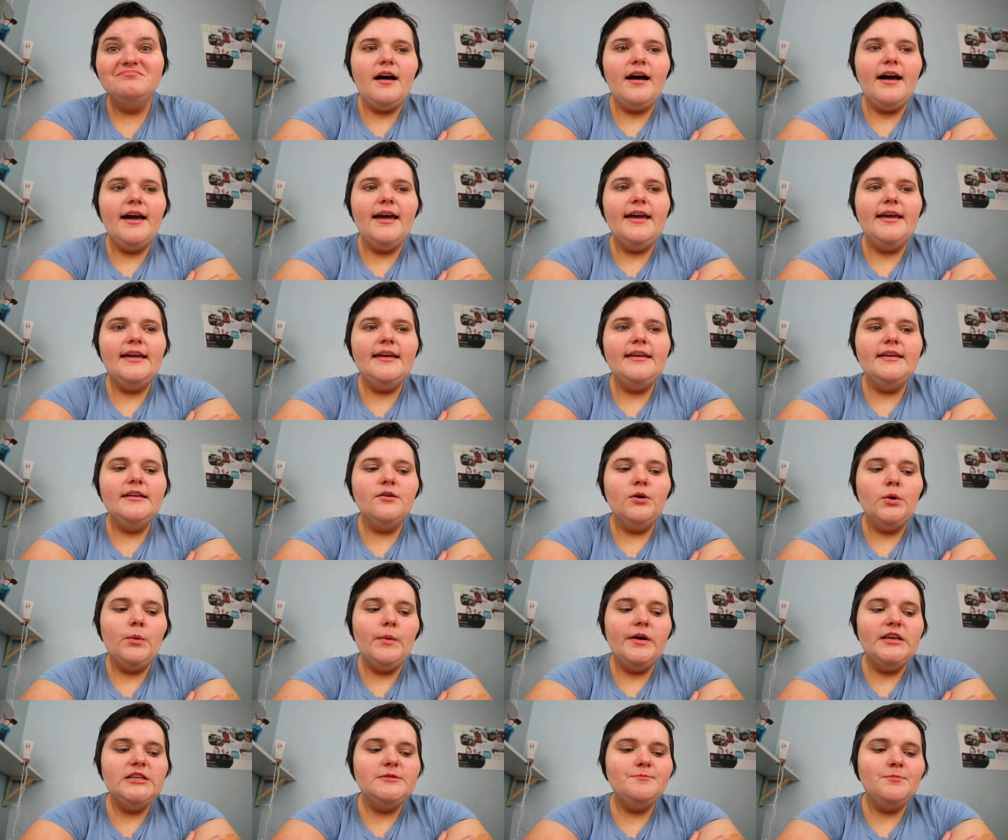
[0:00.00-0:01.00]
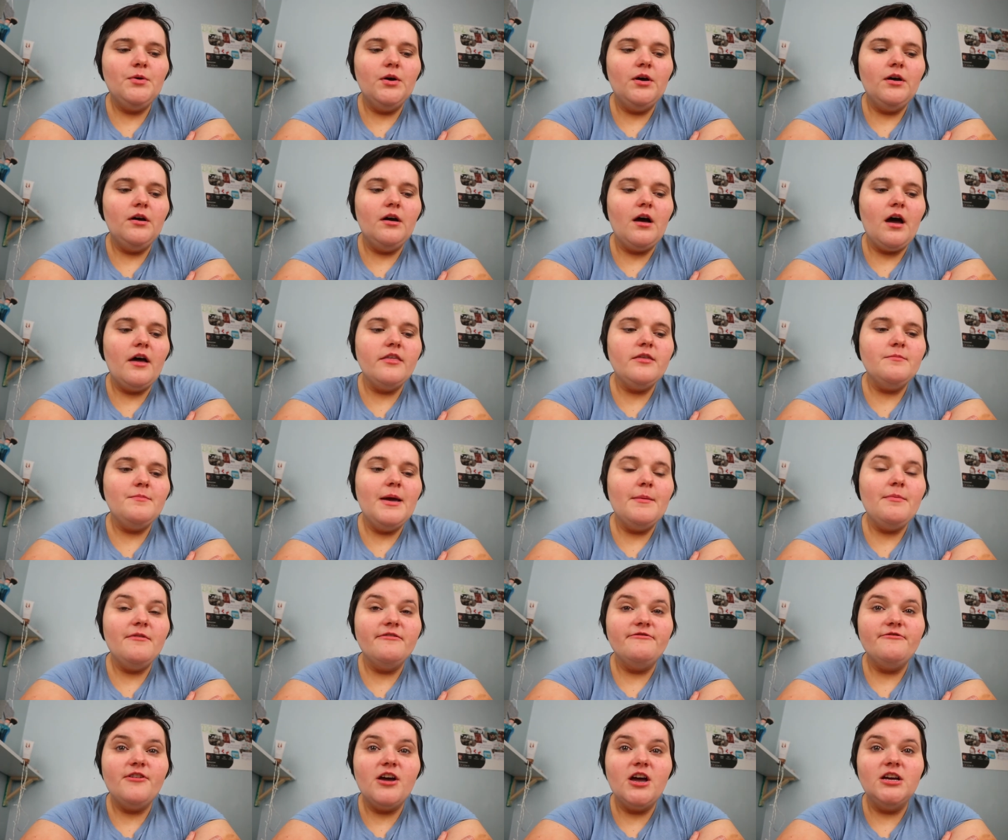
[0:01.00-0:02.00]
I always put other
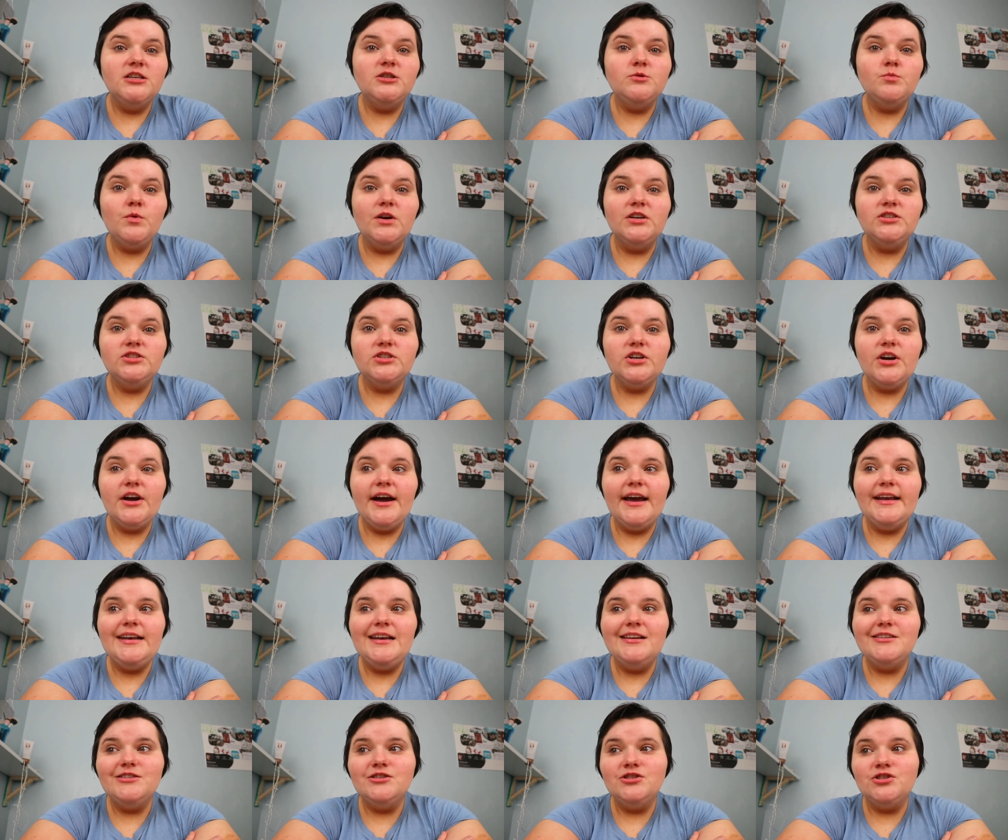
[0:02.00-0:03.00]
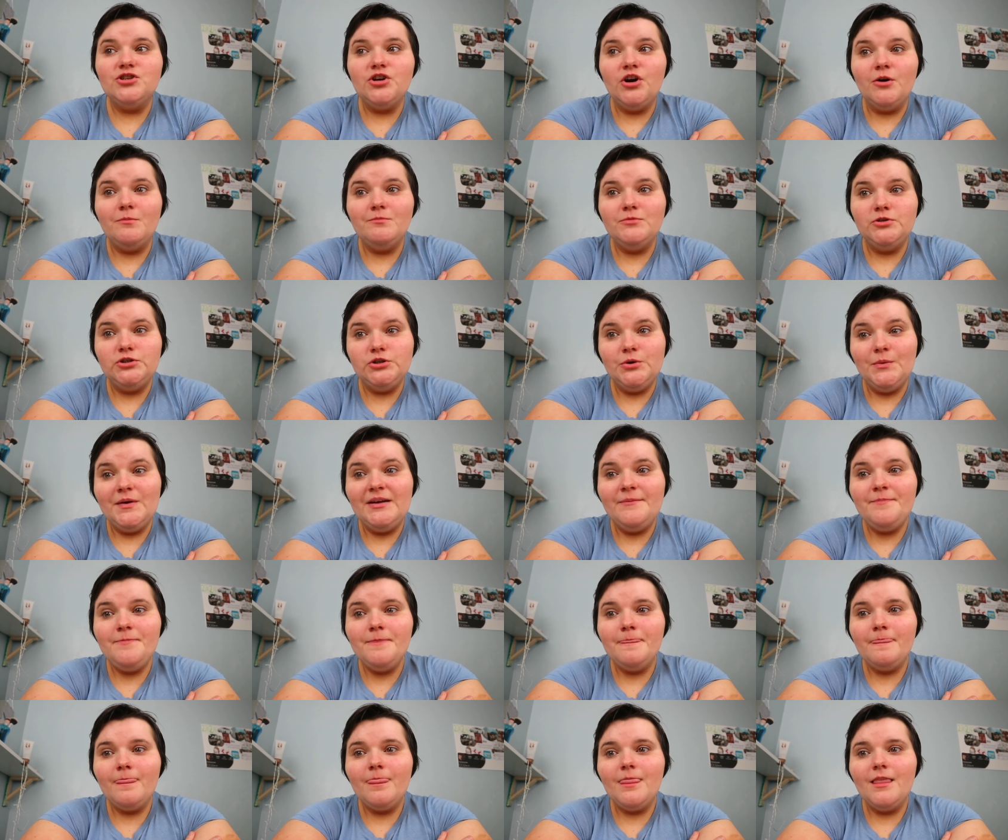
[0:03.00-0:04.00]
people first, which I need to stop
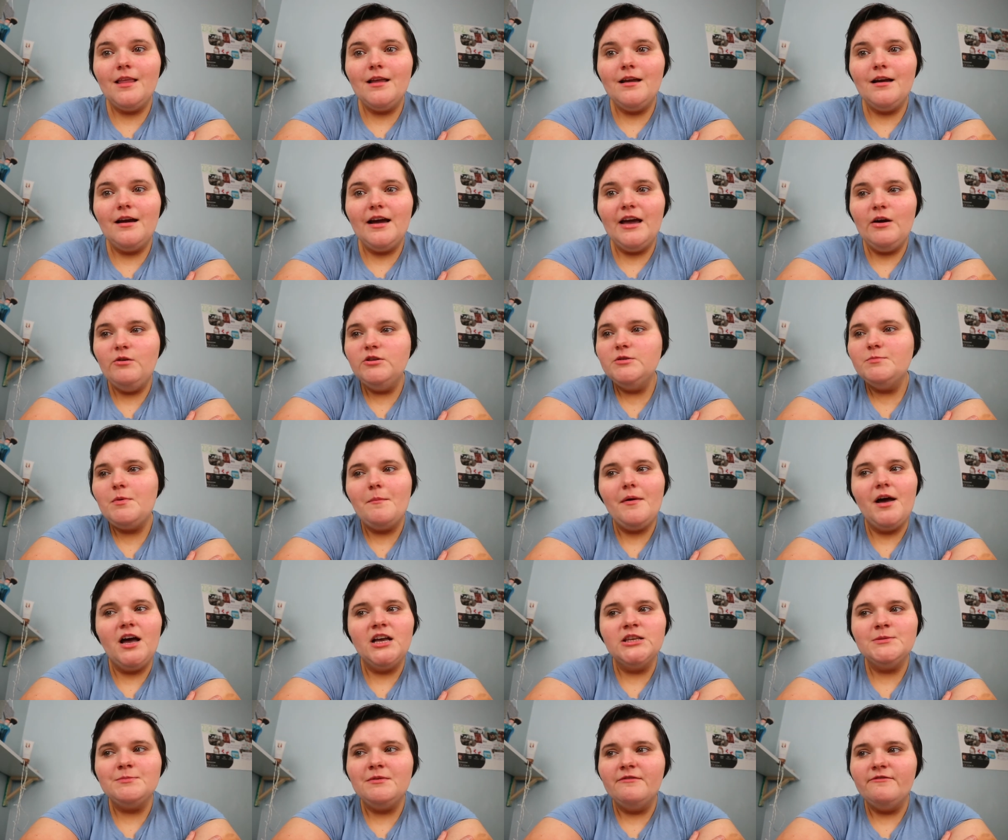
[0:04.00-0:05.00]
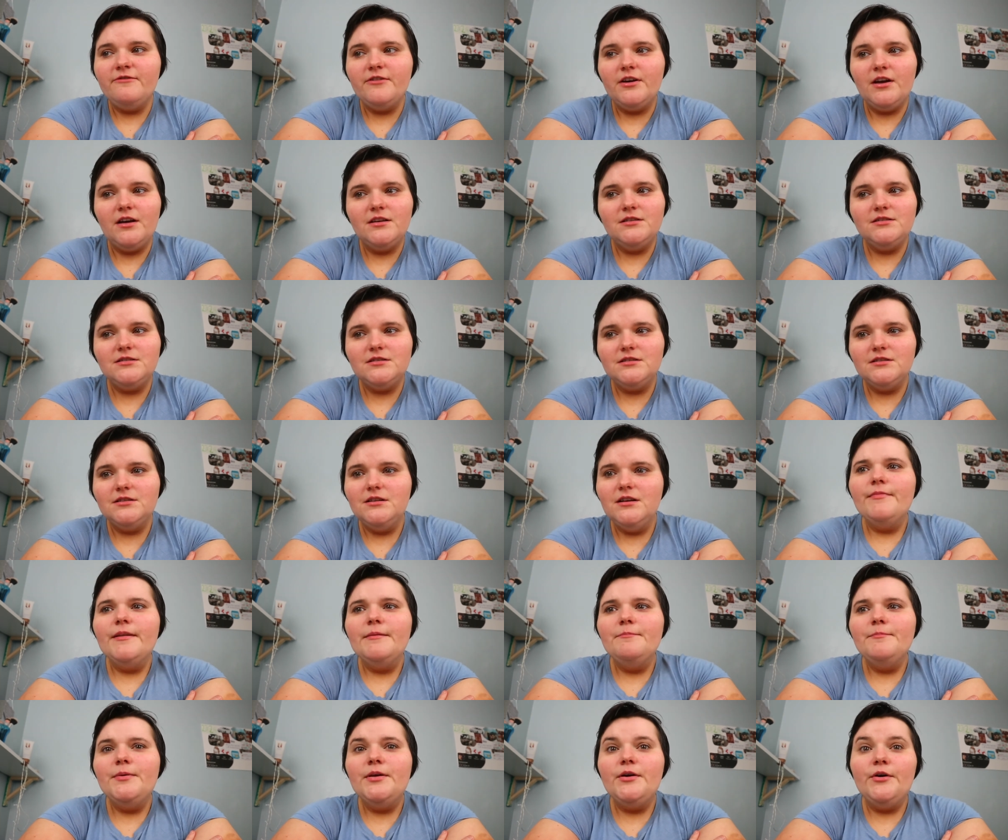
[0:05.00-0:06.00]
doing. I always put my husband first,
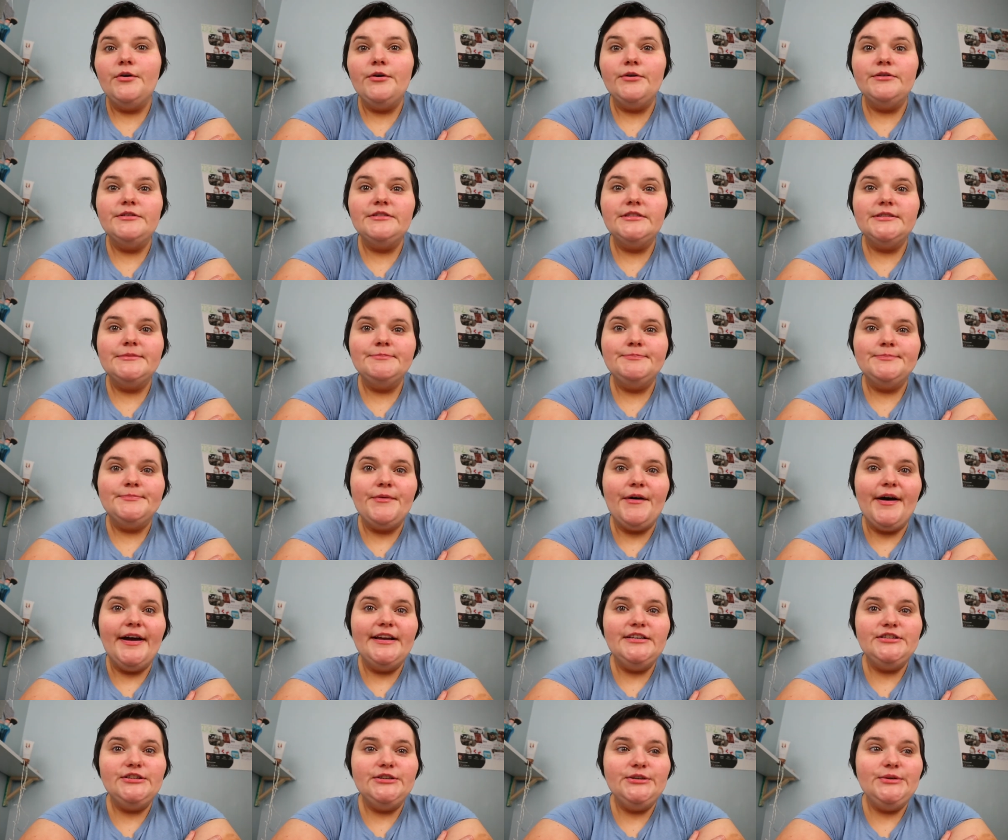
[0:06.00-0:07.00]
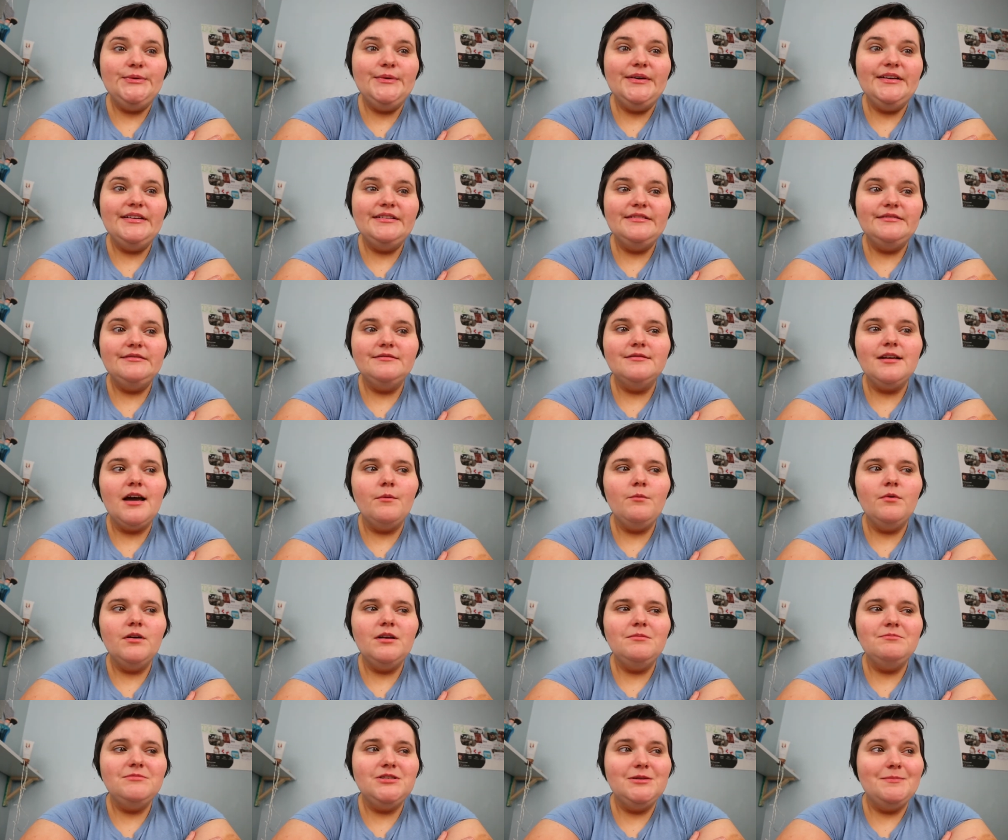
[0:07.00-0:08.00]
because I do, and I
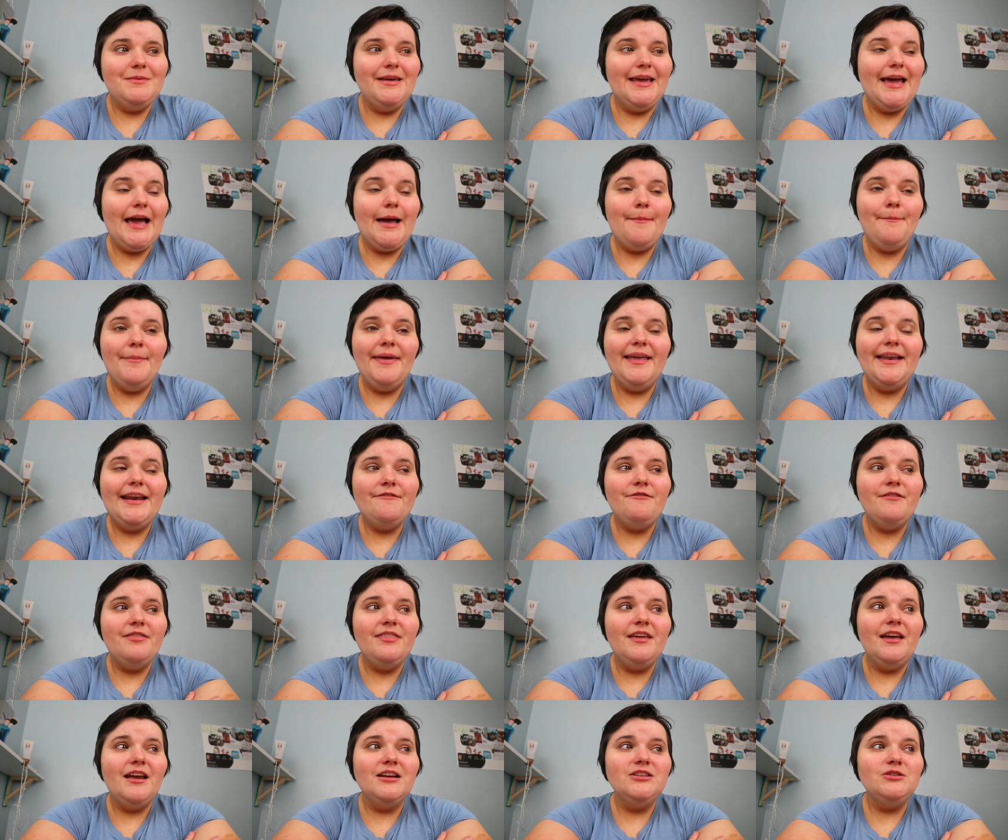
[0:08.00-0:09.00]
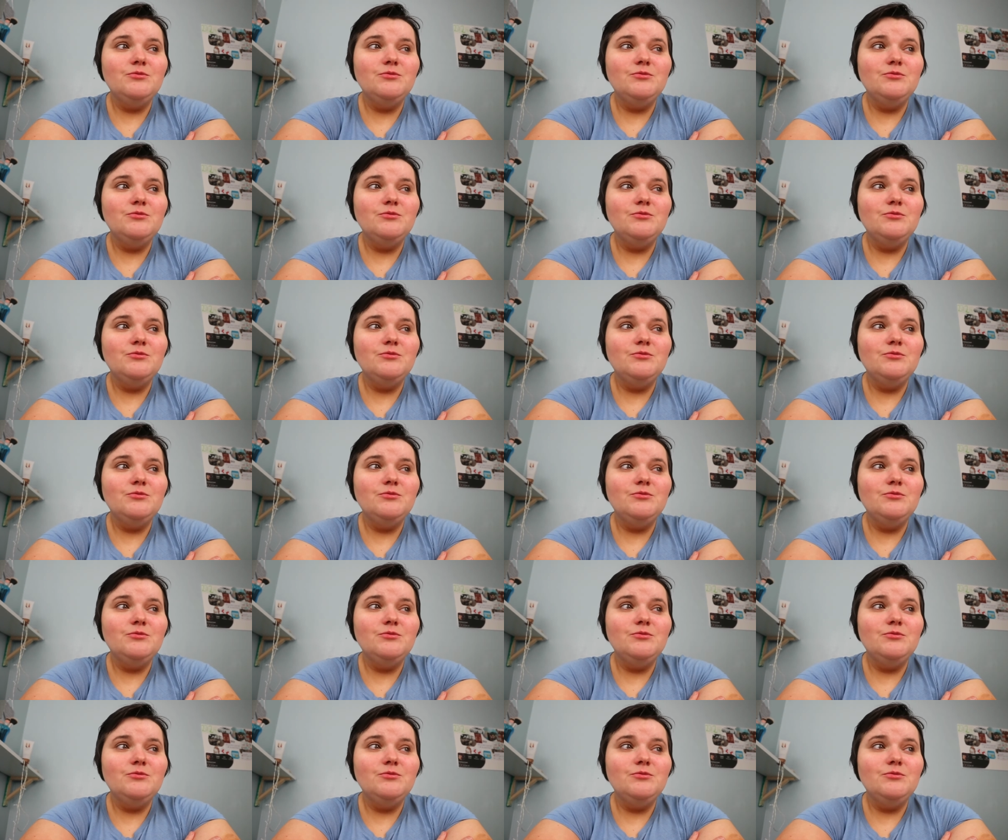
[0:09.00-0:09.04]
want him to be happy and everything.